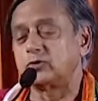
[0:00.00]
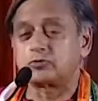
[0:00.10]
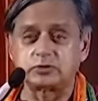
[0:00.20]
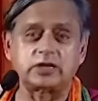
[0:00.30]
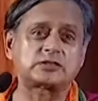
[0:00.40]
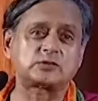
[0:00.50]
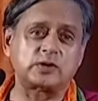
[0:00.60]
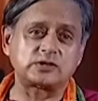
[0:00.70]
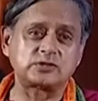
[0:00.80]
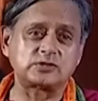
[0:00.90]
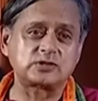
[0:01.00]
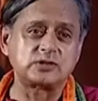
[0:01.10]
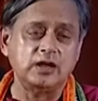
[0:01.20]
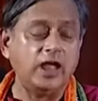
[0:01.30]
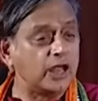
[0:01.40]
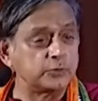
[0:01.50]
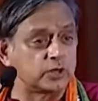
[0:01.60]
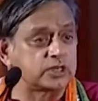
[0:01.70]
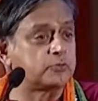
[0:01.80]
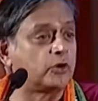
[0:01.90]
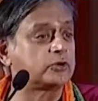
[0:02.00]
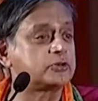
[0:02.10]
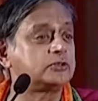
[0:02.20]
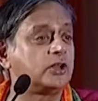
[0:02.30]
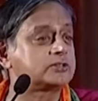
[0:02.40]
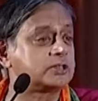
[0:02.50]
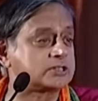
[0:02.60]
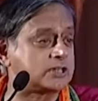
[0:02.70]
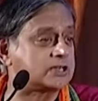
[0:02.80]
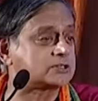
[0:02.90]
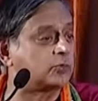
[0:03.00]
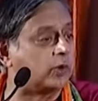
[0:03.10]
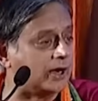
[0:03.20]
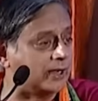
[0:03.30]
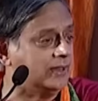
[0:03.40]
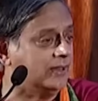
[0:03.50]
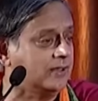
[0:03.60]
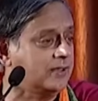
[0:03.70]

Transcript: You should ask questions. And what is more, you should not just ask why